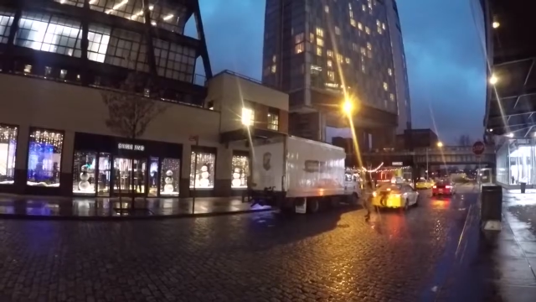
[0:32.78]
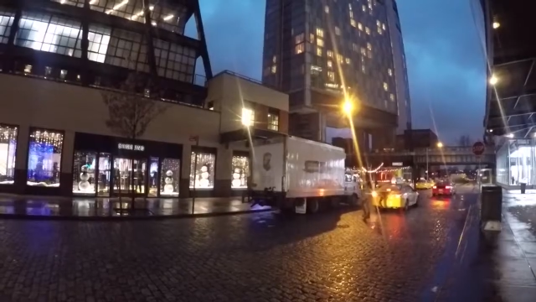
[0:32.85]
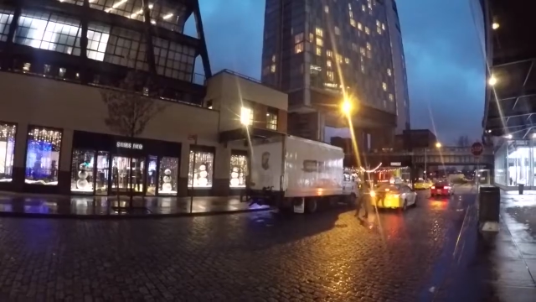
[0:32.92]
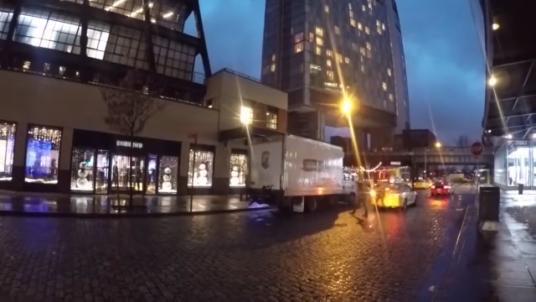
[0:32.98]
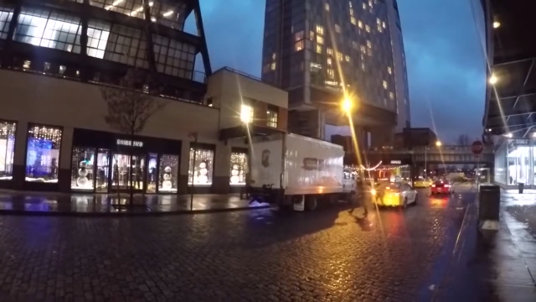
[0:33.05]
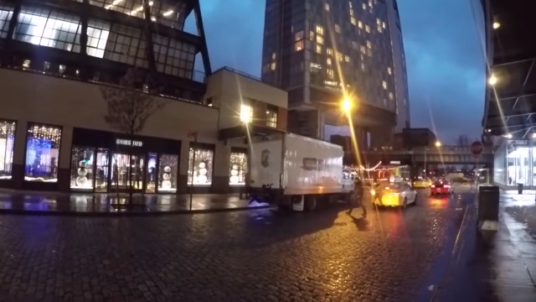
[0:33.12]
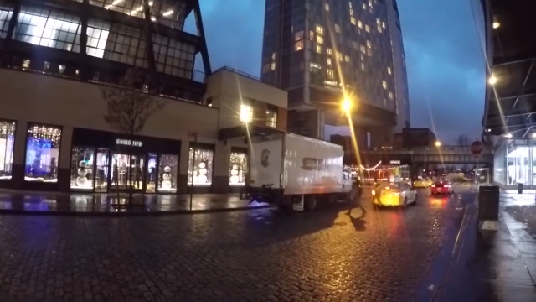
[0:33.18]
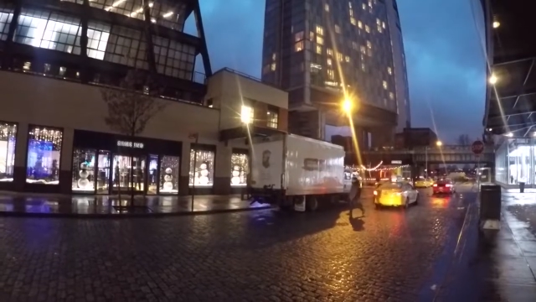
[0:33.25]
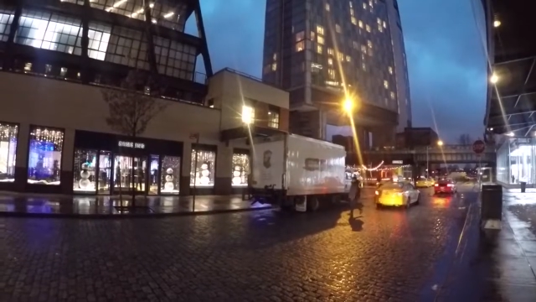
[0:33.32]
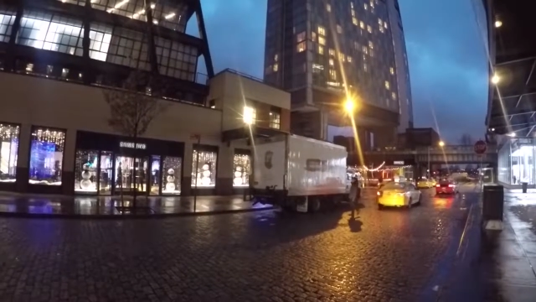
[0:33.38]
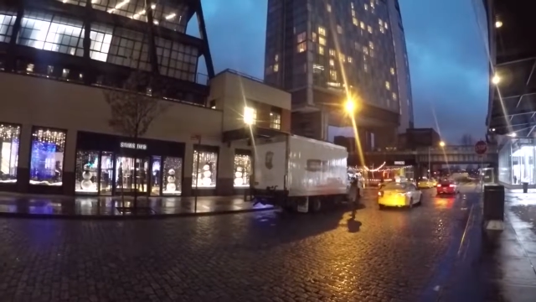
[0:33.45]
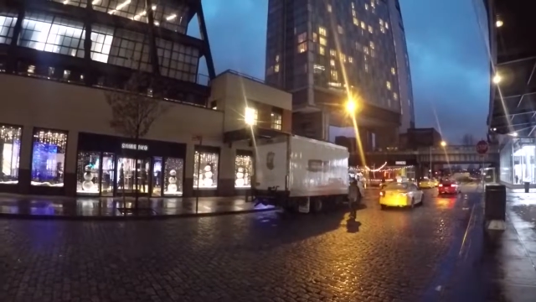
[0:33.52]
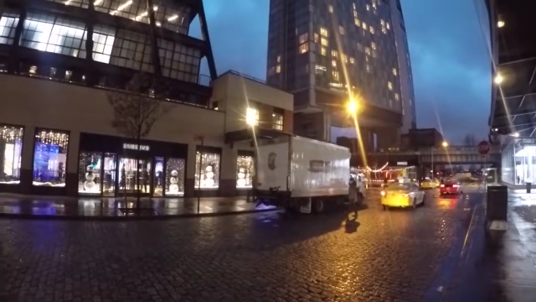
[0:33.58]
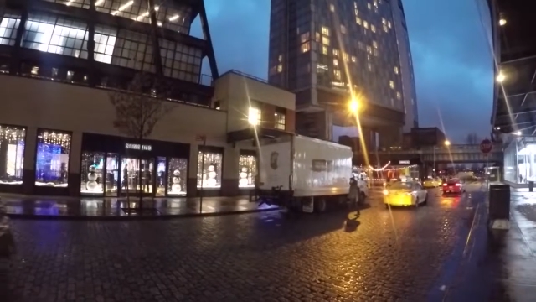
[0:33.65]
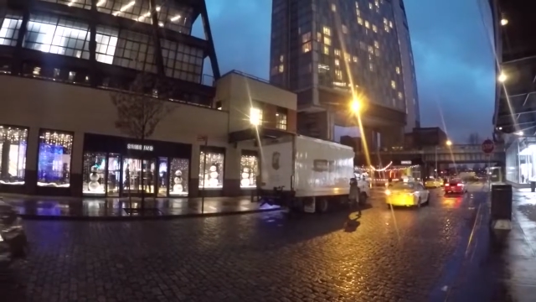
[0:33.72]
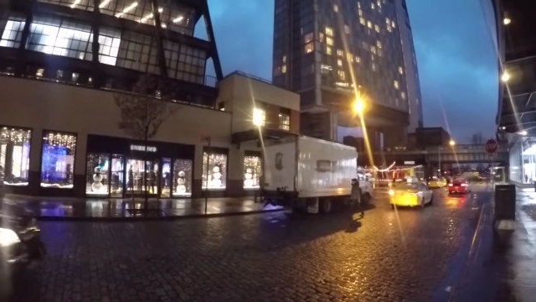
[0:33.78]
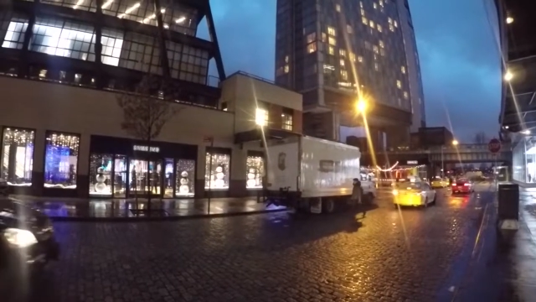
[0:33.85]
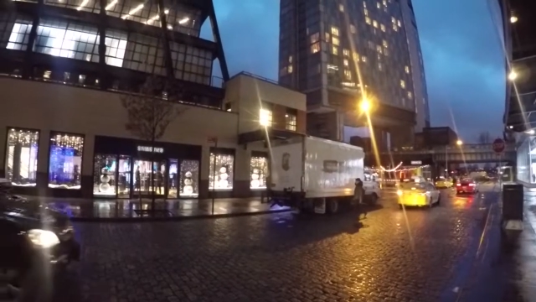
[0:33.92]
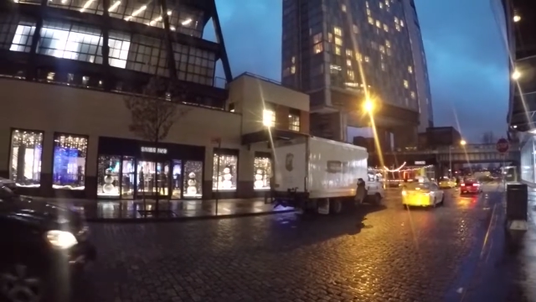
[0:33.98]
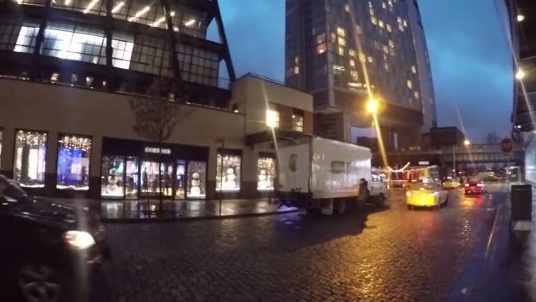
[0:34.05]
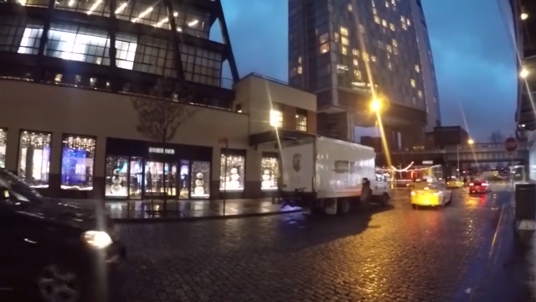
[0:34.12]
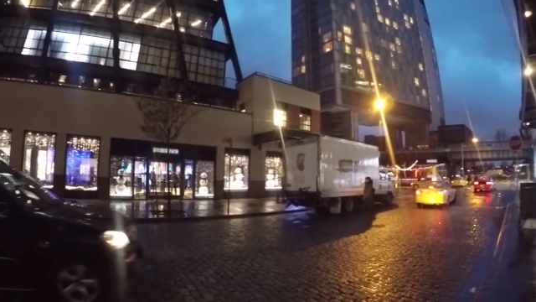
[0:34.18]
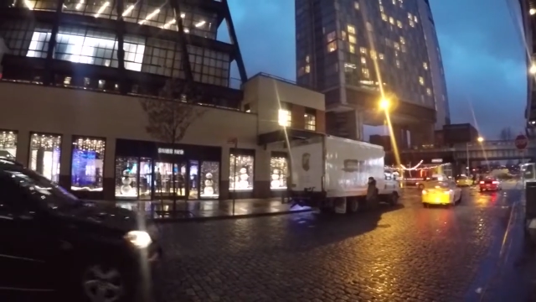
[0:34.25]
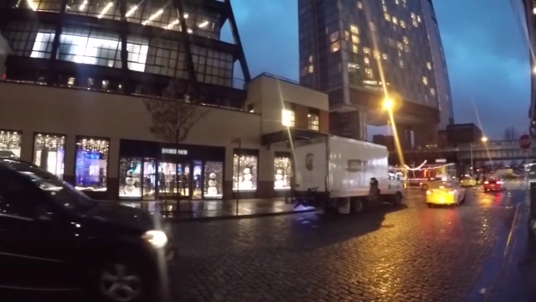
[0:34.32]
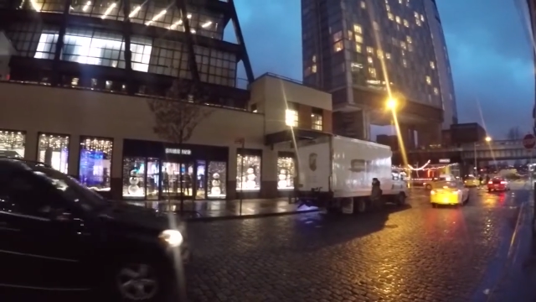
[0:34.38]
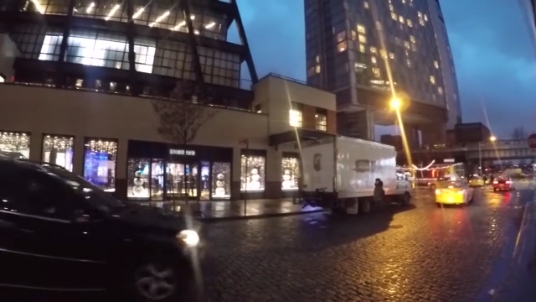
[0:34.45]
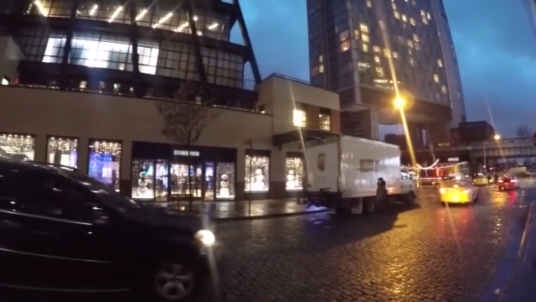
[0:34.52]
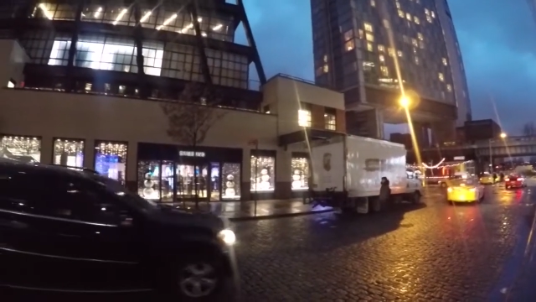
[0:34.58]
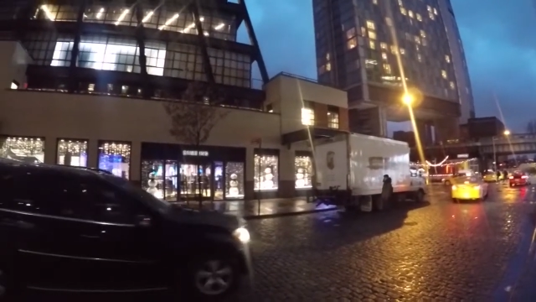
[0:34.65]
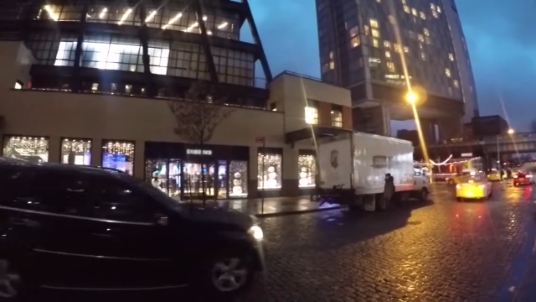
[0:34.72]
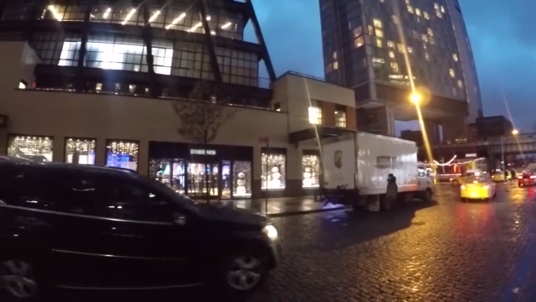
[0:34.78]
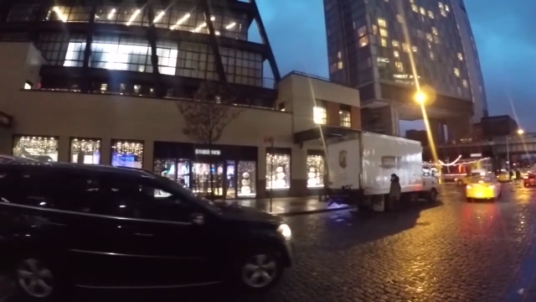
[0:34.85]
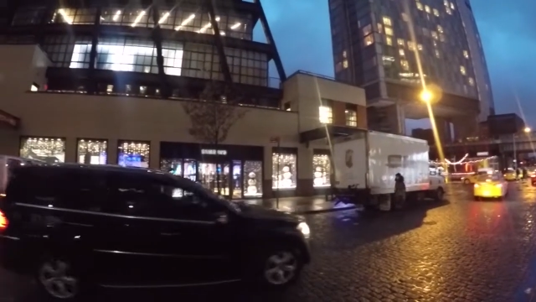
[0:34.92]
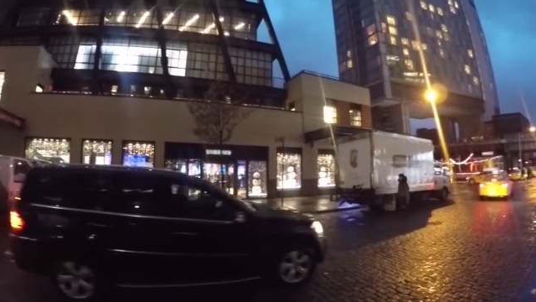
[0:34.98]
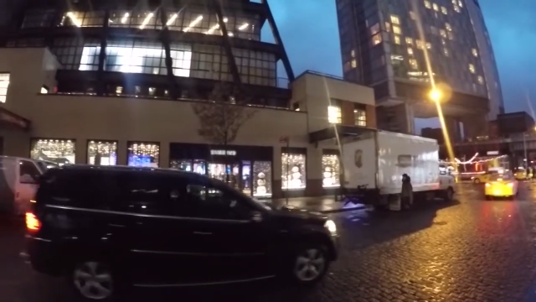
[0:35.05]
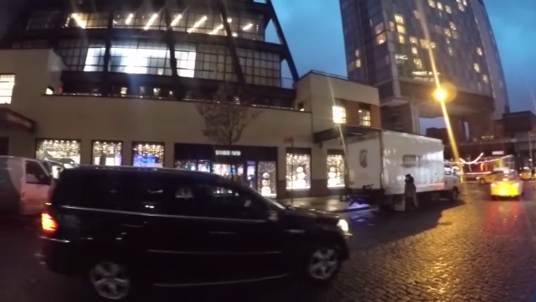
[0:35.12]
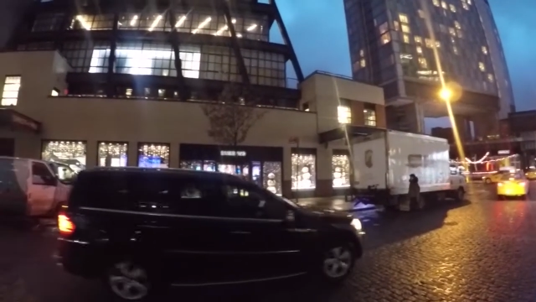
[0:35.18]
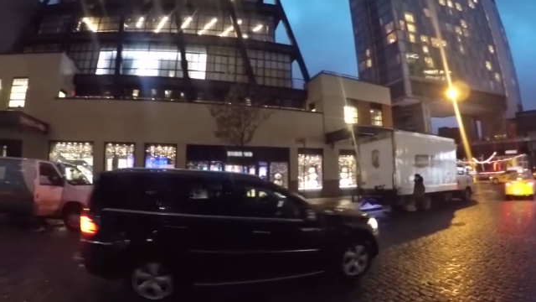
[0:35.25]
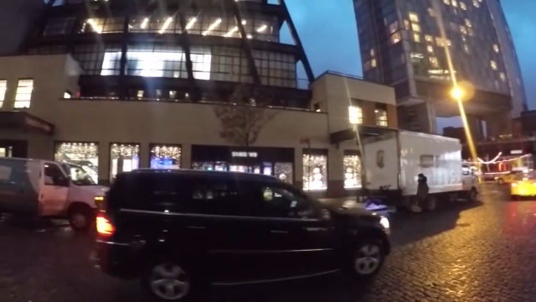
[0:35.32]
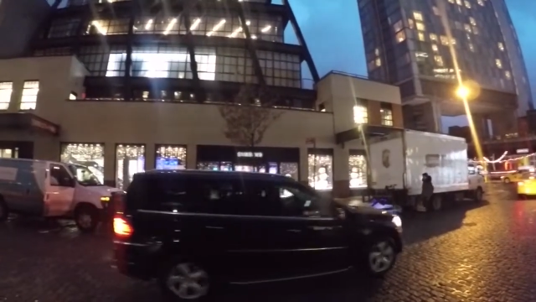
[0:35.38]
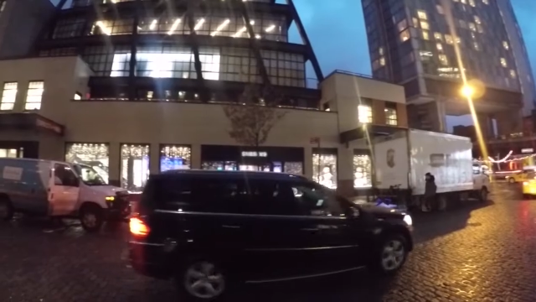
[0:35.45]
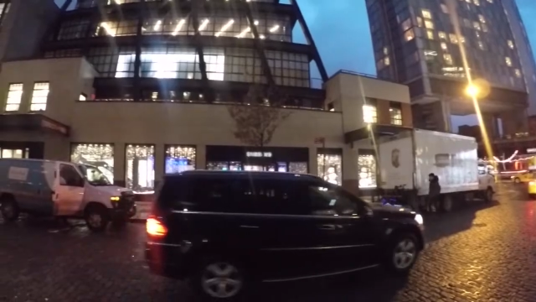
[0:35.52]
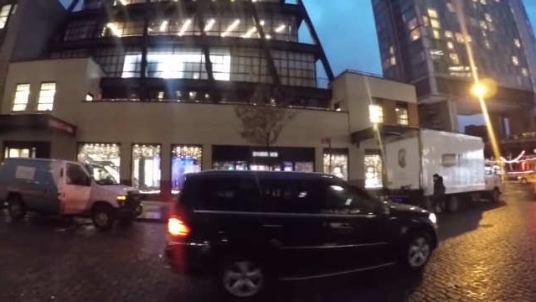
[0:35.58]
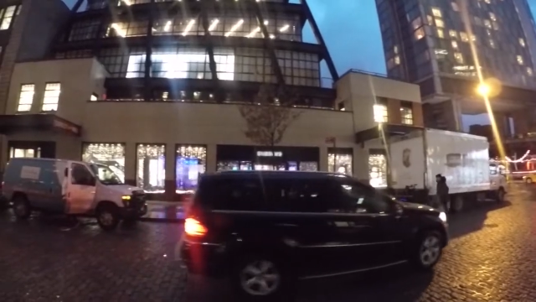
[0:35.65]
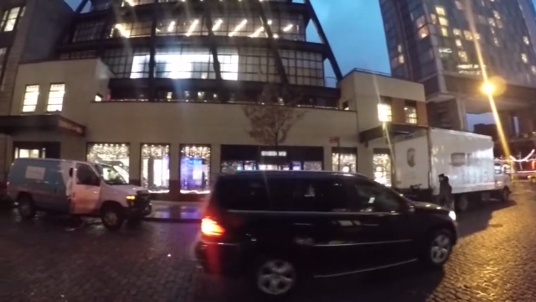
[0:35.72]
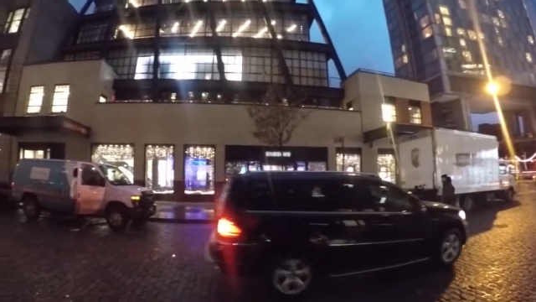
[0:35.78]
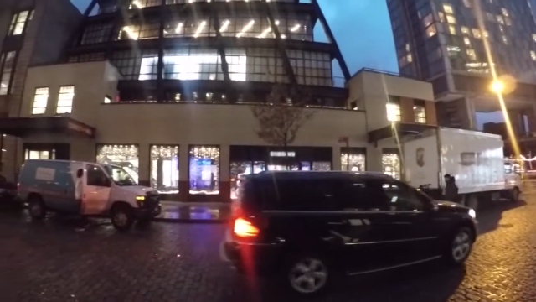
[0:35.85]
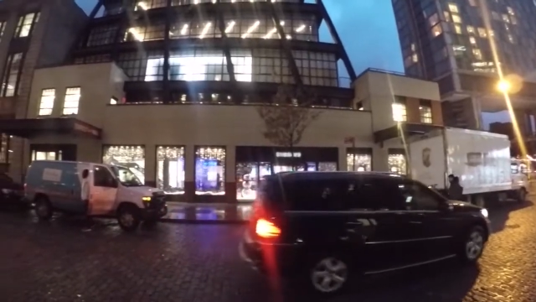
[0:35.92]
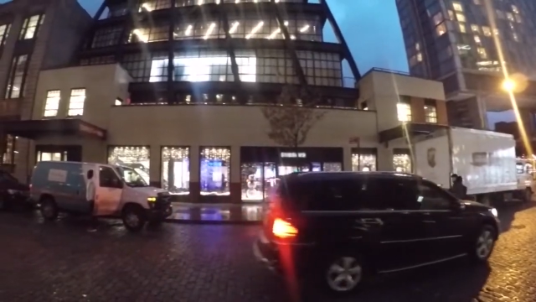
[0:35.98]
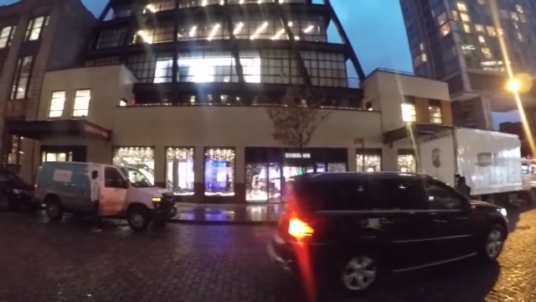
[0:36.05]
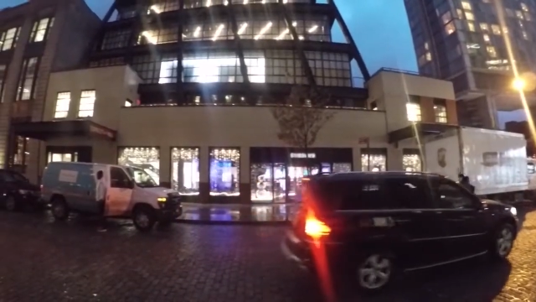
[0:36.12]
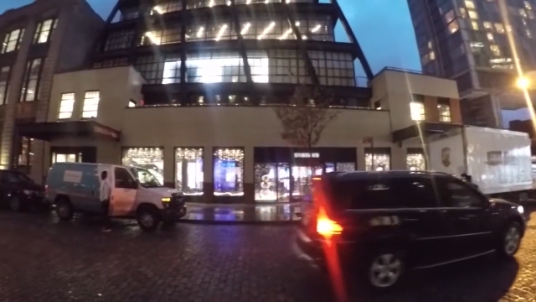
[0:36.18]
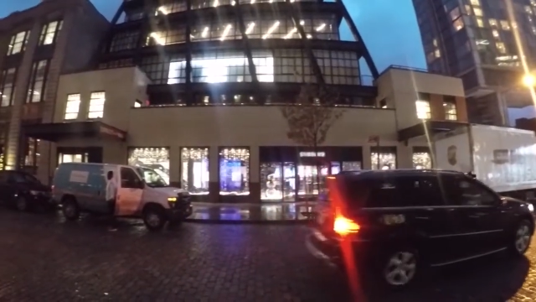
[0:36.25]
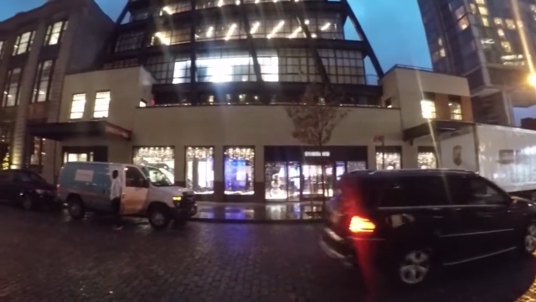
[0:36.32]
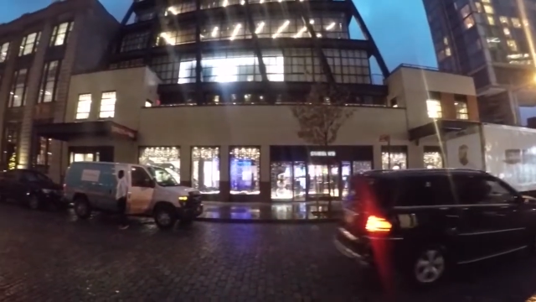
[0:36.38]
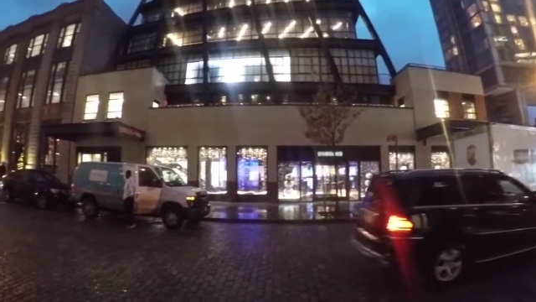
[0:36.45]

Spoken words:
(no speaker visible)